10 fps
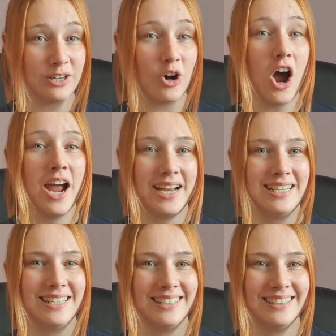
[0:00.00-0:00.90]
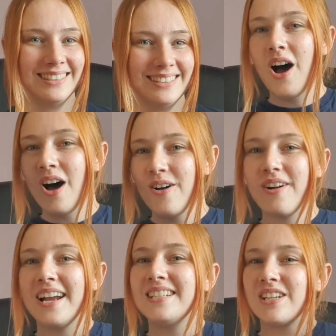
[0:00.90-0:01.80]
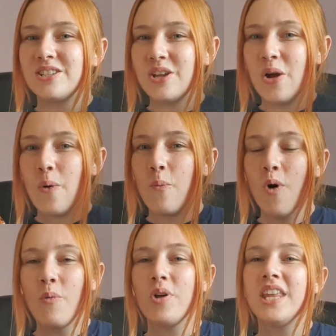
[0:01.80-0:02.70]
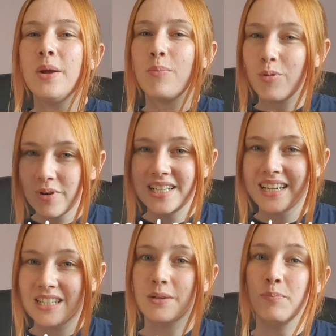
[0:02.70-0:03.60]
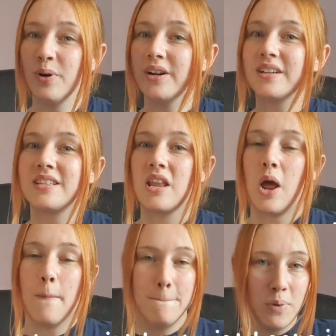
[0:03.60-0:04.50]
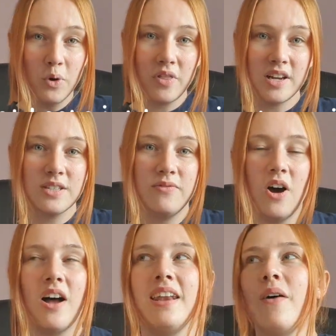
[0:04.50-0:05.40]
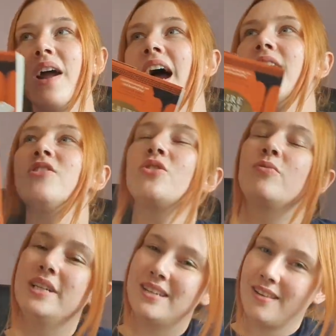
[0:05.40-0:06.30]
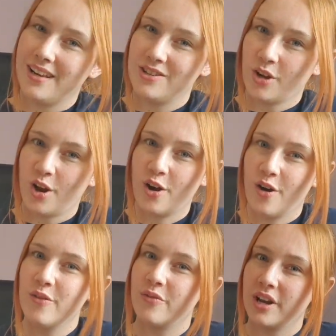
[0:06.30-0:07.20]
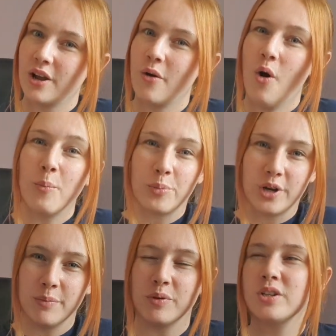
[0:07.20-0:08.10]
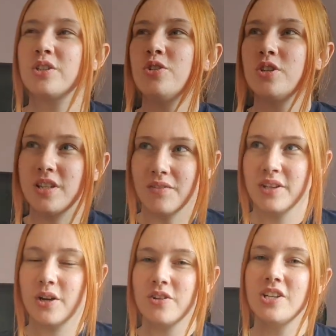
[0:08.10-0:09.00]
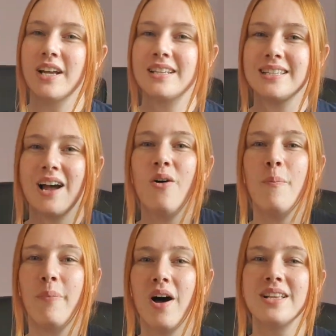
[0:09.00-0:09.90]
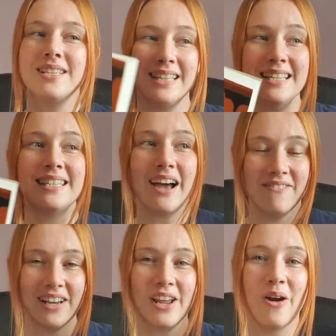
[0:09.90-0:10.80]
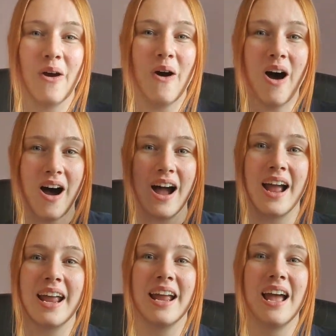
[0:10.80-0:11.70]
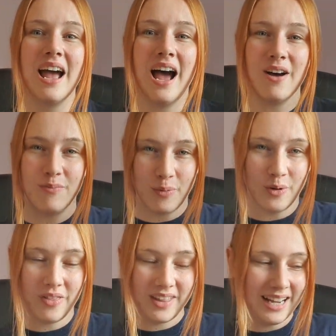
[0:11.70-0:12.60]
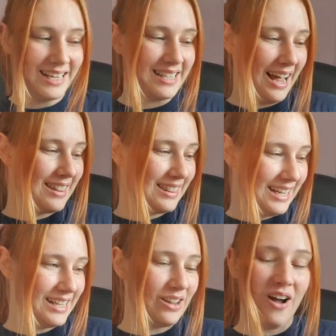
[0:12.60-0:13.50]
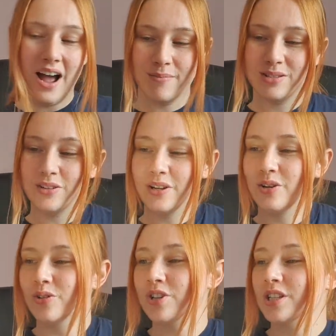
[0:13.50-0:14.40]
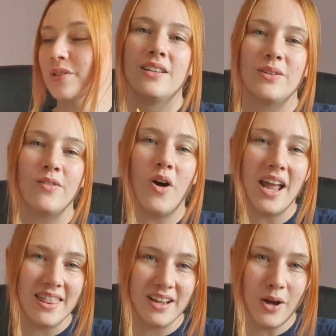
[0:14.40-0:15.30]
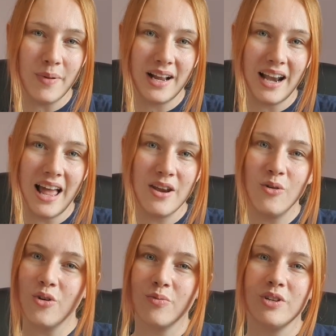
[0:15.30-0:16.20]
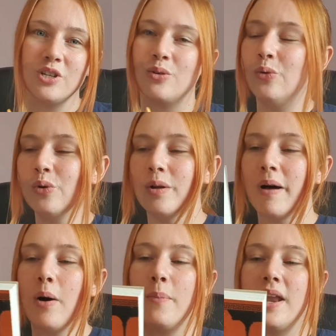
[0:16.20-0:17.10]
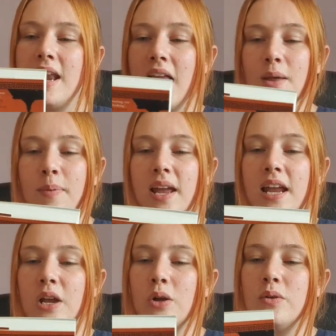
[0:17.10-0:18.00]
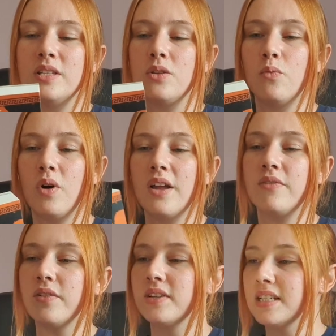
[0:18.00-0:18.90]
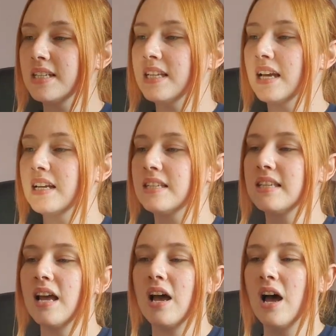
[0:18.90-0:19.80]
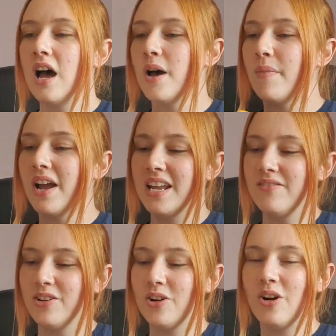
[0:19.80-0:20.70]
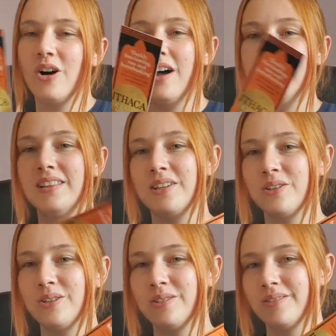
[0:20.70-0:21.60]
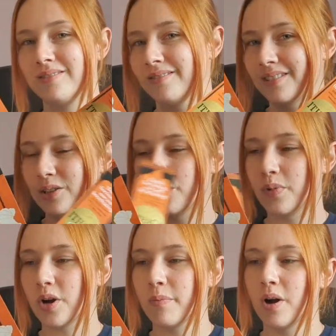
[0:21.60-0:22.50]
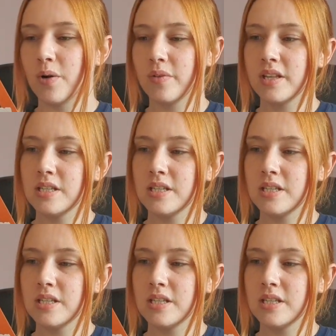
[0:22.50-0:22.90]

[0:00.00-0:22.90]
cried. All right, so what were the prettiest books that I bought thus far? Now, I have just recently done a video on pretty books, so you should definitely go and check these out. But since that video, I have bought these, and these are absolutely gorgeous. So we've got Ithaca by Claire North, which is all about Penelope, who is the wife of Odysseus. I even got a little bookmark with